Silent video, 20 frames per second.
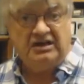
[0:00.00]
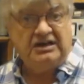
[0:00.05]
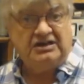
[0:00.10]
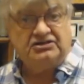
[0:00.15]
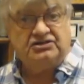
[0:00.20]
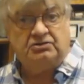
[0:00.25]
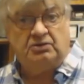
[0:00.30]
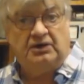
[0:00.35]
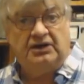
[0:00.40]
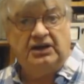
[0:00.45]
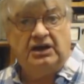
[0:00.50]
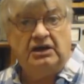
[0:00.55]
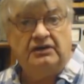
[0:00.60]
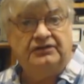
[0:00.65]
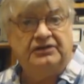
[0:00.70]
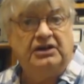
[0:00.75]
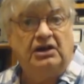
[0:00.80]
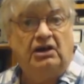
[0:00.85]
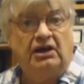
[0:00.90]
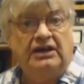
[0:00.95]
Yeah, 20
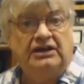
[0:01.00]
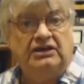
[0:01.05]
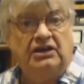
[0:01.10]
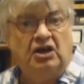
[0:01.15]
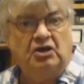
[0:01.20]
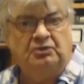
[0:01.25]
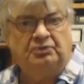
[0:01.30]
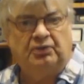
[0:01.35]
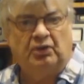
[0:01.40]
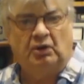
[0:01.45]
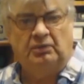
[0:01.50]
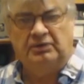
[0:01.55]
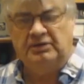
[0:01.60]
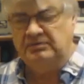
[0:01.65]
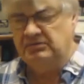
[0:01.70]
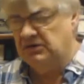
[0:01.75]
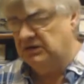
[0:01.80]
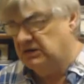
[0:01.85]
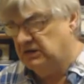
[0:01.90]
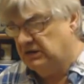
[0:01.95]
over 9, no
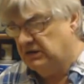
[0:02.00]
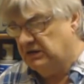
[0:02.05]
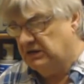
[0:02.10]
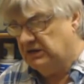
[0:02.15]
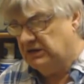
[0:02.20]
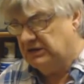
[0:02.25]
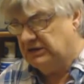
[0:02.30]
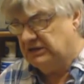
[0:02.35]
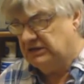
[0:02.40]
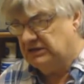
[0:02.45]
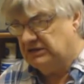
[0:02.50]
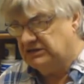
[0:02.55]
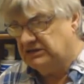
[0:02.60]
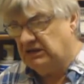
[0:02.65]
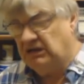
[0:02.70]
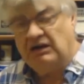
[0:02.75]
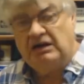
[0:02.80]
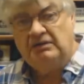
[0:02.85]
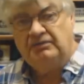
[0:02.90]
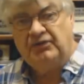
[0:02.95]
problem.
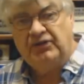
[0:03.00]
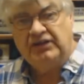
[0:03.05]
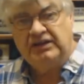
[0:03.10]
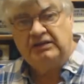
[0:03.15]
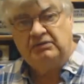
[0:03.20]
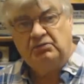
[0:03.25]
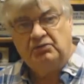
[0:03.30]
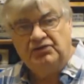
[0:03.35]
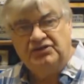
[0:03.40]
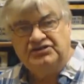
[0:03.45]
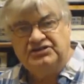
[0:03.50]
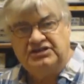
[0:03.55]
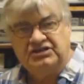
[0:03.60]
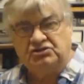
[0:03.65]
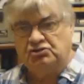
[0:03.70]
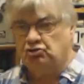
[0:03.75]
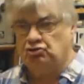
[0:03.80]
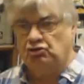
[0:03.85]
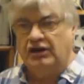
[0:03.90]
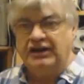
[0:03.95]
So I'm thinking, well, this
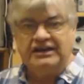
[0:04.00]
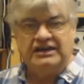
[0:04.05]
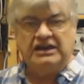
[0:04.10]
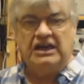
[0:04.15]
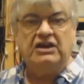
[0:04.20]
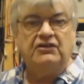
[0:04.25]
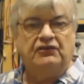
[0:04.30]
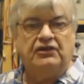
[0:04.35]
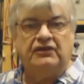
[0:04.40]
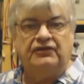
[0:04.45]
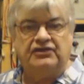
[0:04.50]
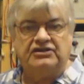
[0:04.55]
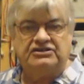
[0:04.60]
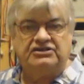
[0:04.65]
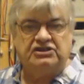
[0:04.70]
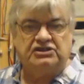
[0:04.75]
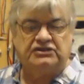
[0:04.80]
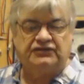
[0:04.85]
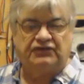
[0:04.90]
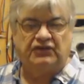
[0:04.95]
is great. Even if
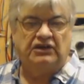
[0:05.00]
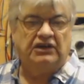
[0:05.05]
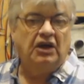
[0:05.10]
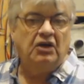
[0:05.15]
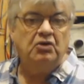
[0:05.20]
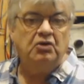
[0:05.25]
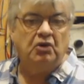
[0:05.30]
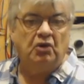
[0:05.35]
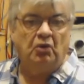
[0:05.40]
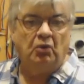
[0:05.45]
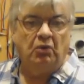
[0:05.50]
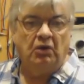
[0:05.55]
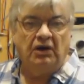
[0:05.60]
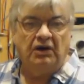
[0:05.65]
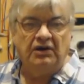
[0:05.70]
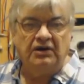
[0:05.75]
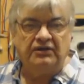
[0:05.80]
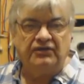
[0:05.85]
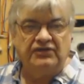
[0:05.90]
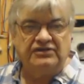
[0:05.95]
it's just for local
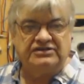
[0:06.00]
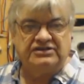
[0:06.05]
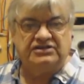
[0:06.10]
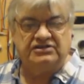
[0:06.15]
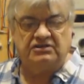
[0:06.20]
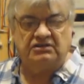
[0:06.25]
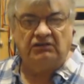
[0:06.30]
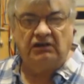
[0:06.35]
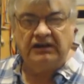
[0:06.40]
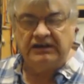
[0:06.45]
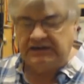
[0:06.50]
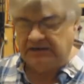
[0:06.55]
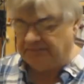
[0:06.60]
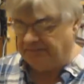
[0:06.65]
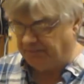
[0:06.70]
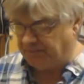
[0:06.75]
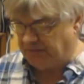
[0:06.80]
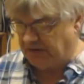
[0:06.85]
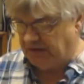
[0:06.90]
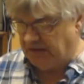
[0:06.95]
work, this is great.
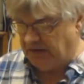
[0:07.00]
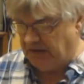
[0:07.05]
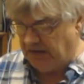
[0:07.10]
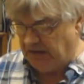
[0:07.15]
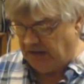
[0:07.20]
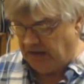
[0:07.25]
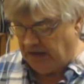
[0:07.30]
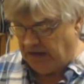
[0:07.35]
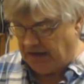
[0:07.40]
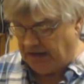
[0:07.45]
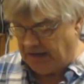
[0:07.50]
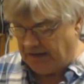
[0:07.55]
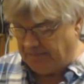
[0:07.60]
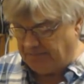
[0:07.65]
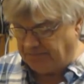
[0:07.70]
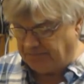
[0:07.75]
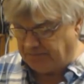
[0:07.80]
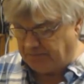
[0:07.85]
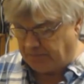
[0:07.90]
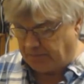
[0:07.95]

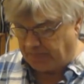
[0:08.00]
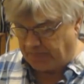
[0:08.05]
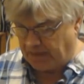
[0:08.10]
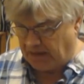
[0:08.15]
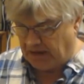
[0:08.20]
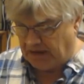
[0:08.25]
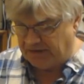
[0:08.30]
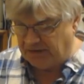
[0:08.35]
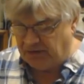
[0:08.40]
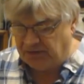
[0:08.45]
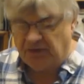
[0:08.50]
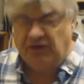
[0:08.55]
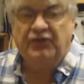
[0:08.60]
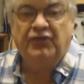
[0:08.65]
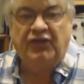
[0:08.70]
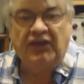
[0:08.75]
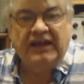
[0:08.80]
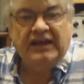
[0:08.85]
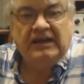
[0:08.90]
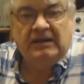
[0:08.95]
And the
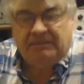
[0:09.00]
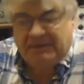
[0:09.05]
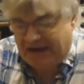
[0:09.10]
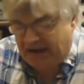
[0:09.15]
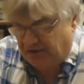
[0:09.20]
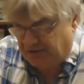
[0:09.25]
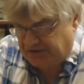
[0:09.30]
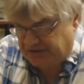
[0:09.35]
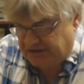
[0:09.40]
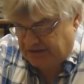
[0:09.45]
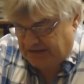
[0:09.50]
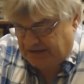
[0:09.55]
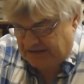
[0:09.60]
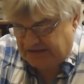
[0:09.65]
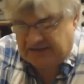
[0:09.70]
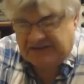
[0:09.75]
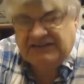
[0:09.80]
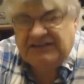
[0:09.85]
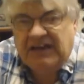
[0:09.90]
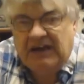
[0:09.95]
thing about,
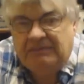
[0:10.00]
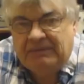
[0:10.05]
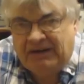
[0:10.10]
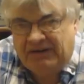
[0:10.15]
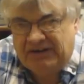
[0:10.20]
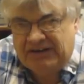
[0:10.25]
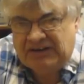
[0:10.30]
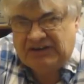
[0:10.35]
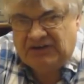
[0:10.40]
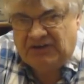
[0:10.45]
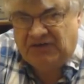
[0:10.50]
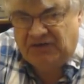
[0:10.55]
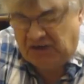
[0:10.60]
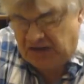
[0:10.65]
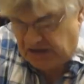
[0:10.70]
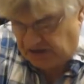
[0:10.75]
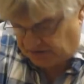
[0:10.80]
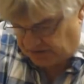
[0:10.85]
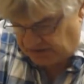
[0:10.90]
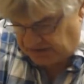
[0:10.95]
as I say, about
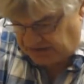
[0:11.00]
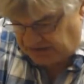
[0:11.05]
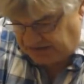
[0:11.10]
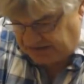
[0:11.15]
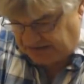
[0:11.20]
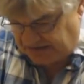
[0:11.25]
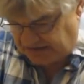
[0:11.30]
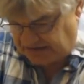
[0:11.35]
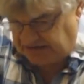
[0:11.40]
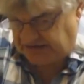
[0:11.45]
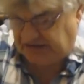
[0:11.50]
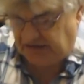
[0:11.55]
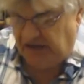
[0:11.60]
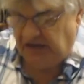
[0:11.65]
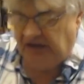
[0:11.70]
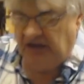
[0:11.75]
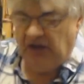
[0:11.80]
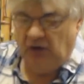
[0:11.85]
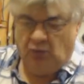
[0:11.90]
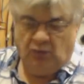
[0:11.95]
interference is,
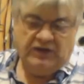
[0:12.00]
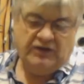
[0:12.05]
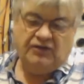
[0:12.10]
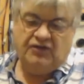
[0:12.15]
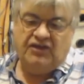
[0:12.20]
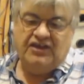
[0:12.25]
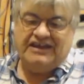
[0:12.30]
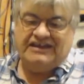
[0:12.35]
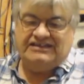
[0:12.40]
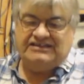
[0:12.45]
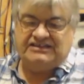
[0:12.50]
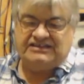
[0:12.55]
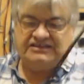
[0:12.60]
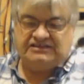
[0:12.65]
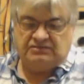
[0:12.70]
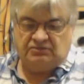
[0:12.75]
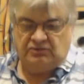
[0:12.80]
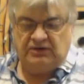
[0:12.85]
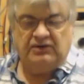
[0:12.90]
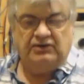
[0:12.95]
with
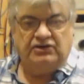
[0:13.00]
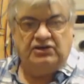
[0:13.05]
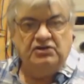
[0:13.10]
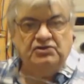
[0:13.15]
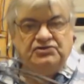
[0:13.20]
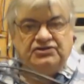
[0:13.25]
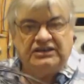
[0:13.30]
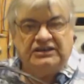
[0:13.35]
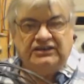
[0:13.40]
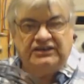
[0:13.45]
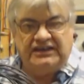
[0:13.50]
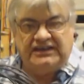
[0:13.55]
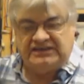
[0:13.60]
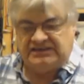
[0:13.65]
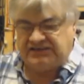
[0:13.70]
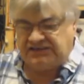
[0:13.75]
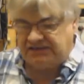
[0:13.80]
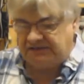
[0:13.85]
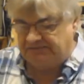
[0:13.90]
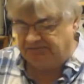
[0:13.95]
this, with using
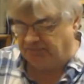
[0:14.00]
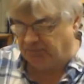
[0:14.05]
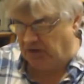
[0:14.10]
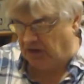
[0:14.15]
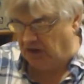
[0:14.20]
this,